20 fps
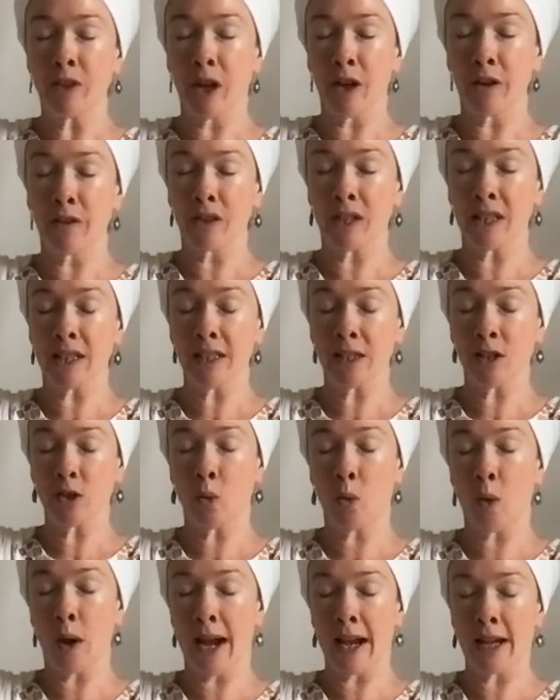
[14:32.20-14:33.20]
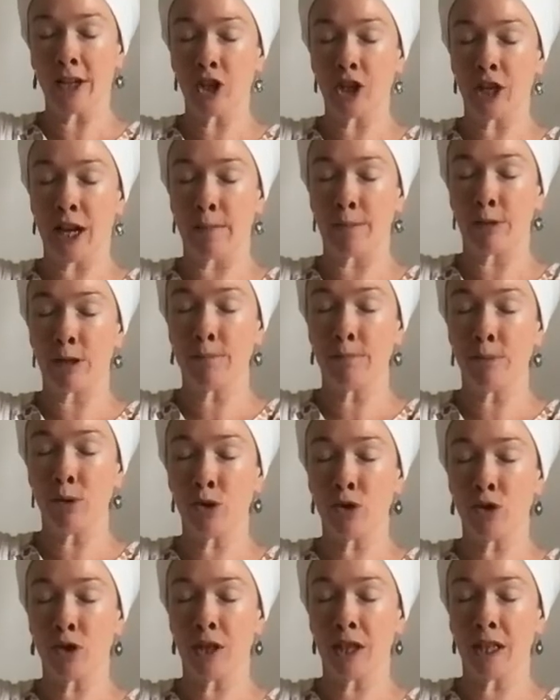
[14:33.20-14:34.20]
of this square-shaped
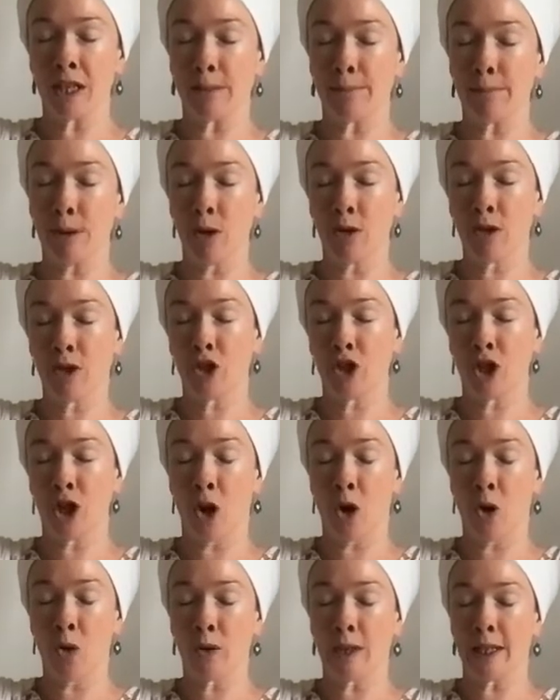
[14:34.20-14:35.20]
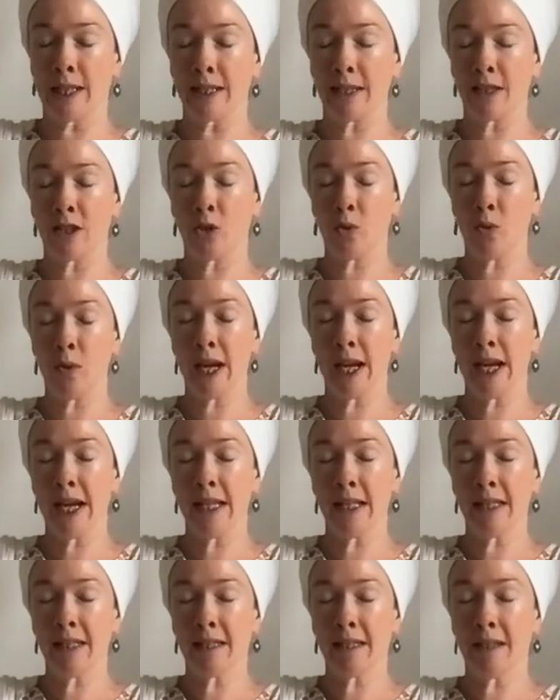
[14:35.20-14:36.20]
mudra, this posture. Hold it,
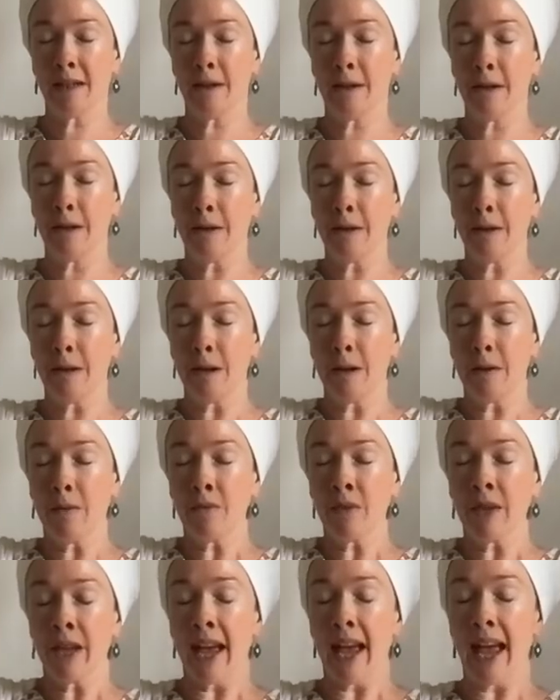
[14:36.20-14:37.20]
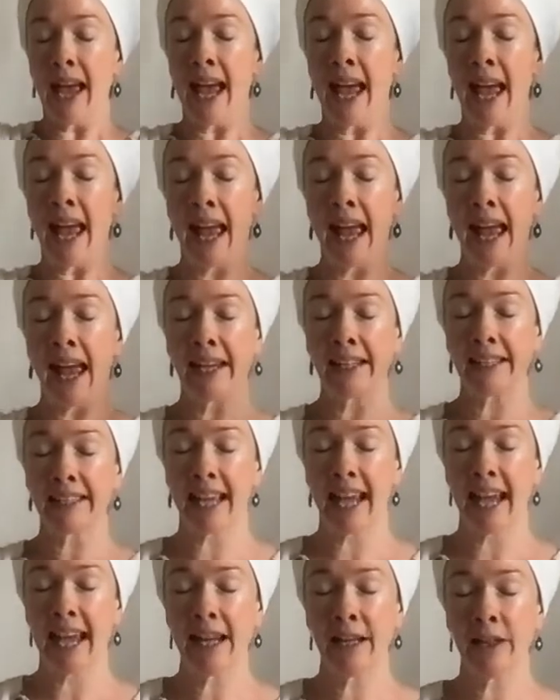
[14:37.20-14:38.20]
squeeze.
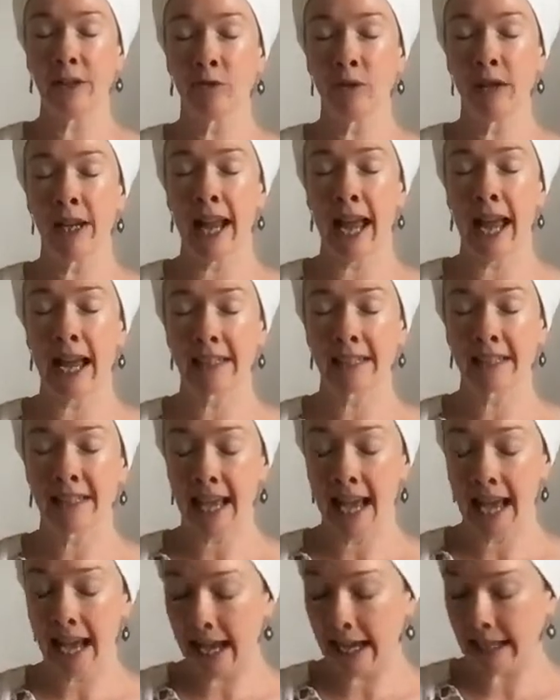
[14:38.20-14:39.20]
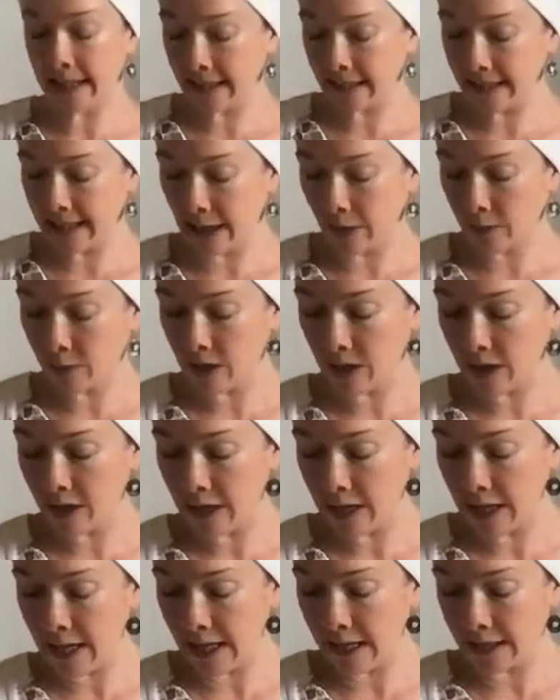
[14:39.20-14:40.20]
Exhale, relax the hands down to the
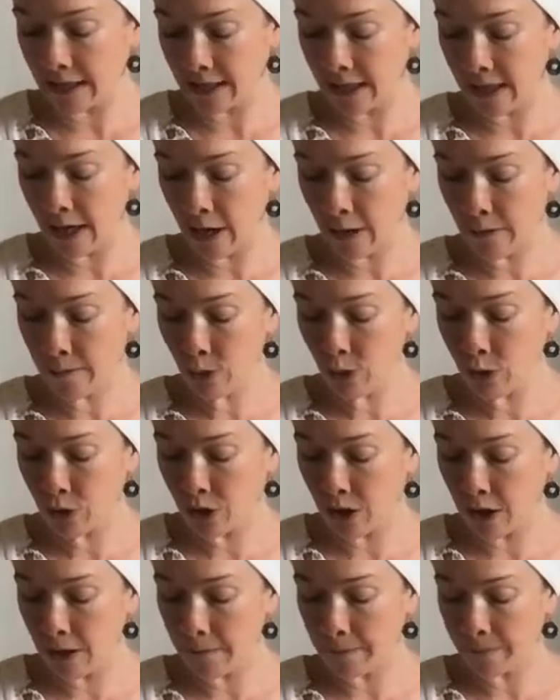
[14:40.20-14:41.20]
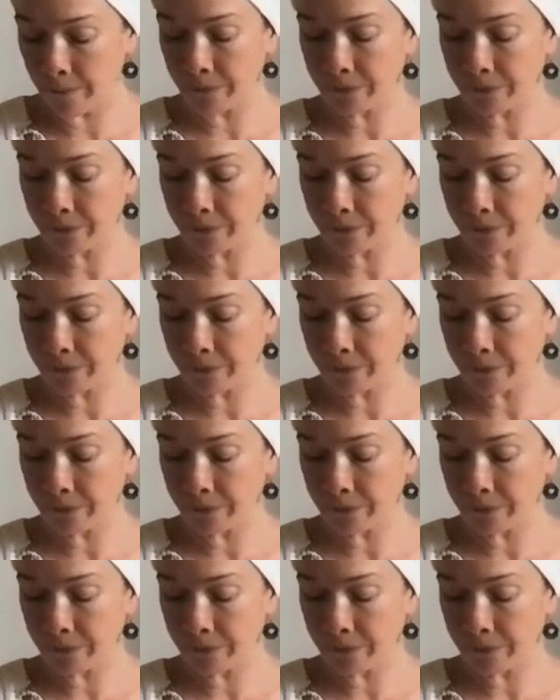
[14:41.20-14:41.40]
knees, Gyan Mudra.